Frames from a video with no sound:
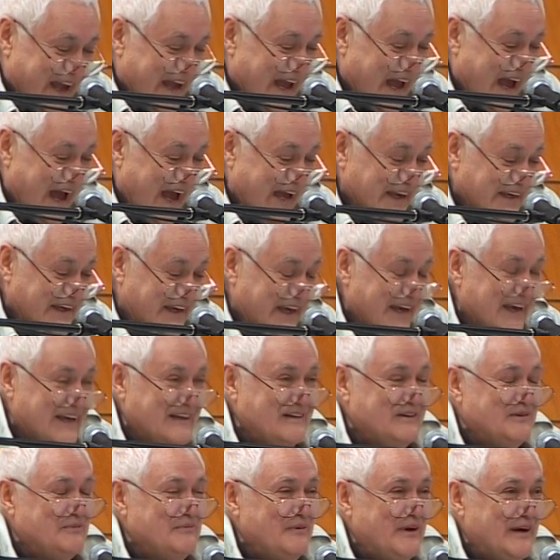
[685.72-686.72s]
I
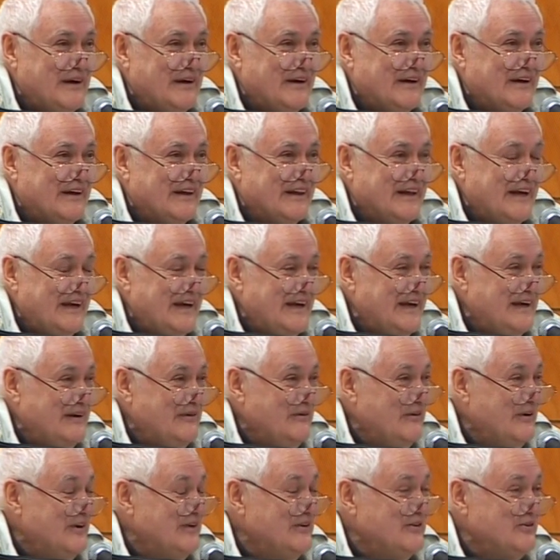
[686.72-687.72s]
guess Mary Lee
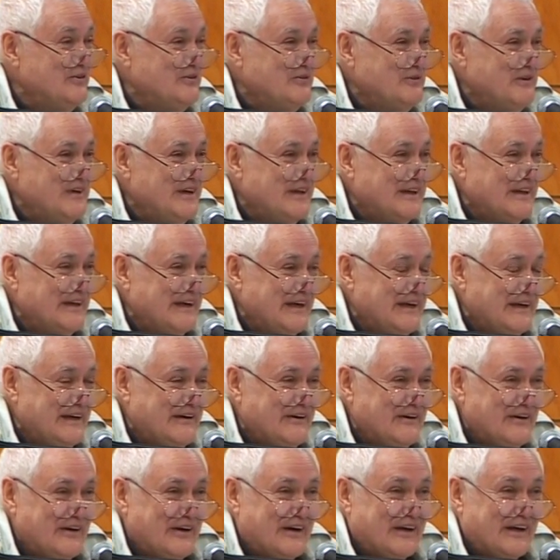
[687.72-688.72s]
was really
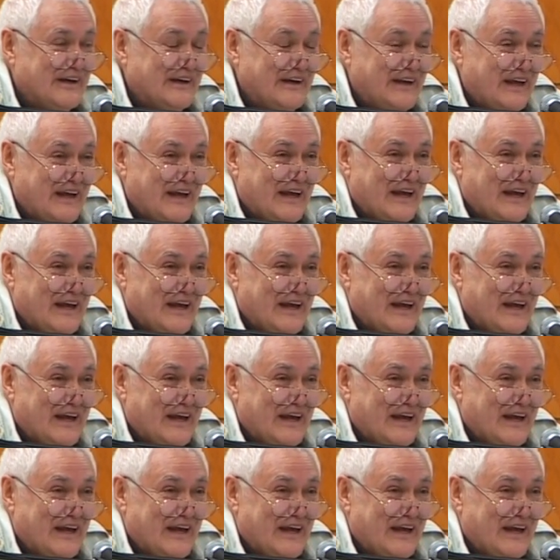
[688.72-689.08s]
good